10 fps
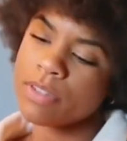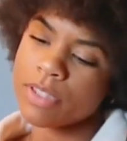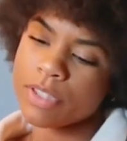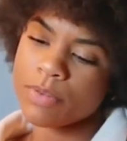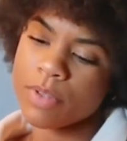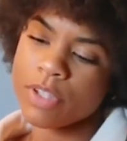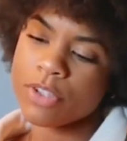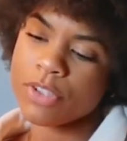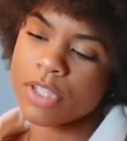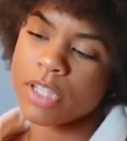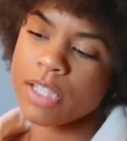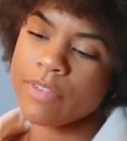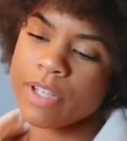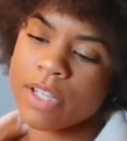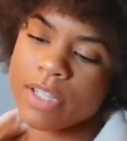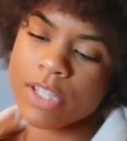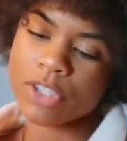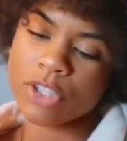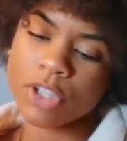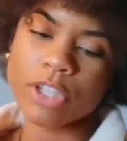what's this one? Nourishing leave-in
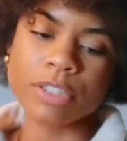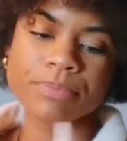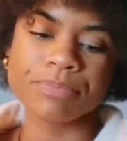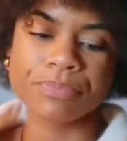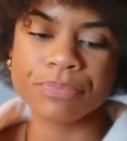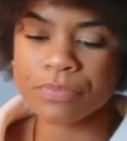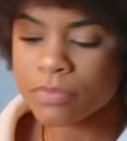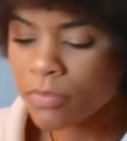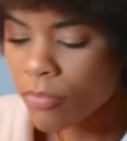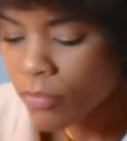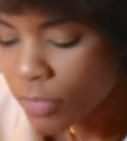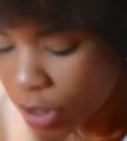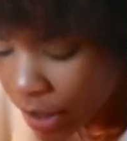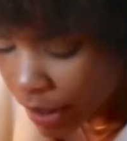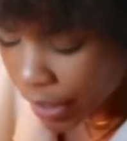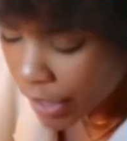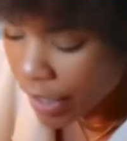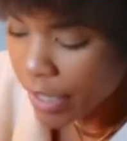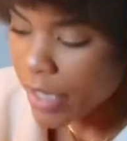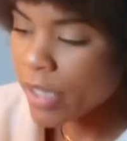conditioner.
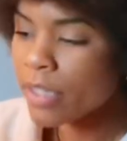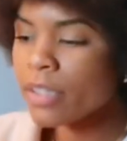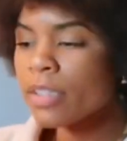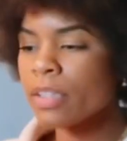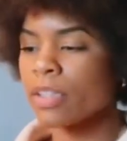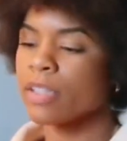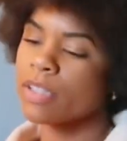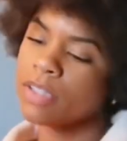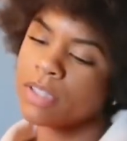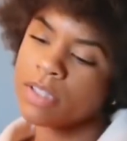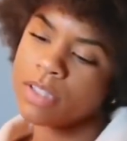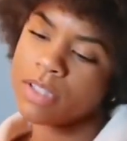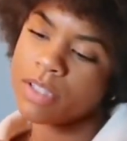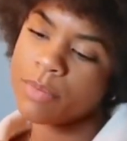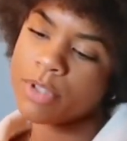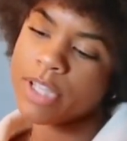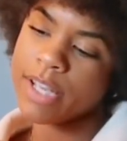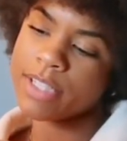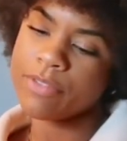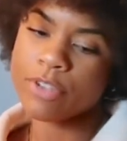And
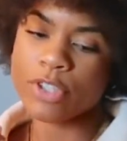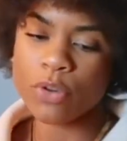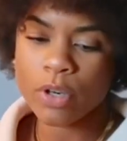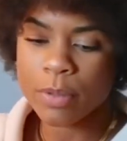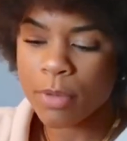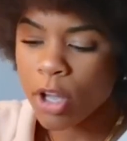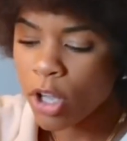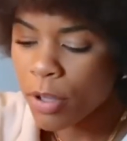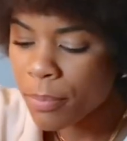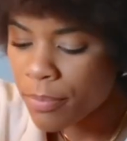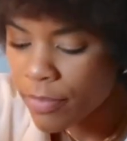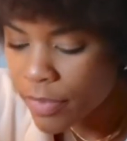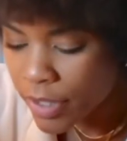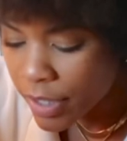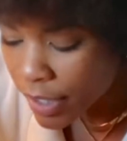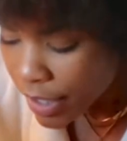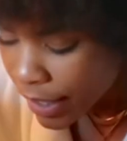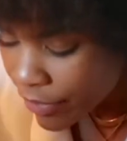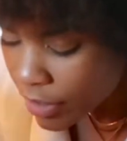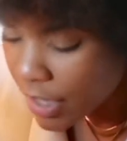protective restoring balm.
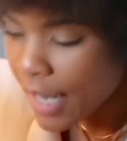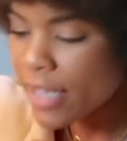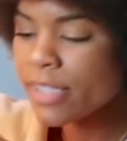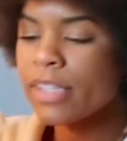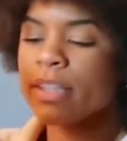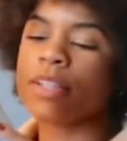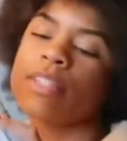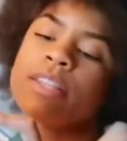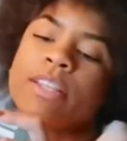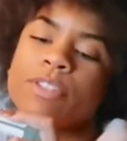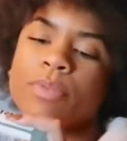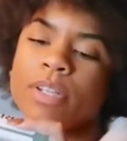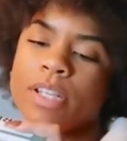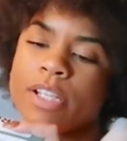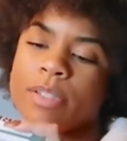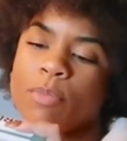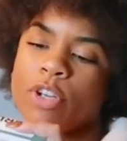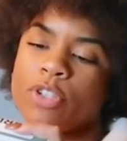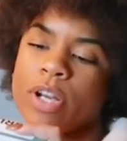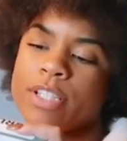And the last thing that's in this one is
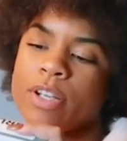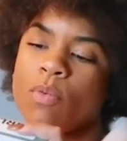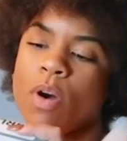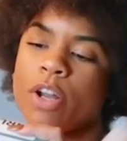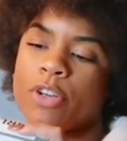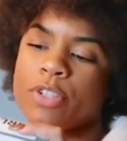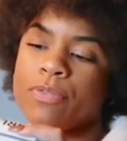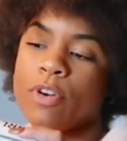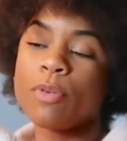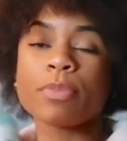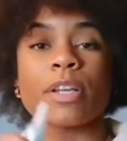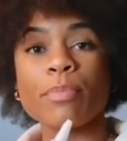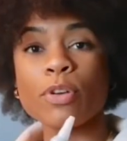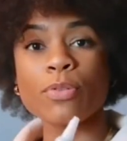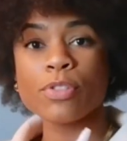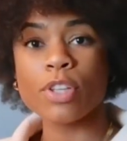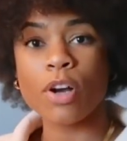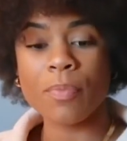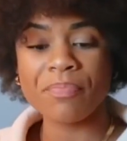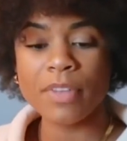moisturizing water to foam shampoo.
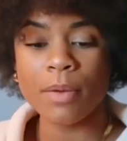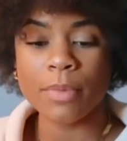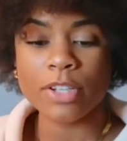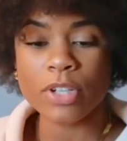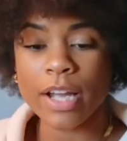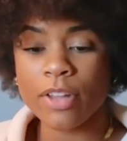So I'm gonna try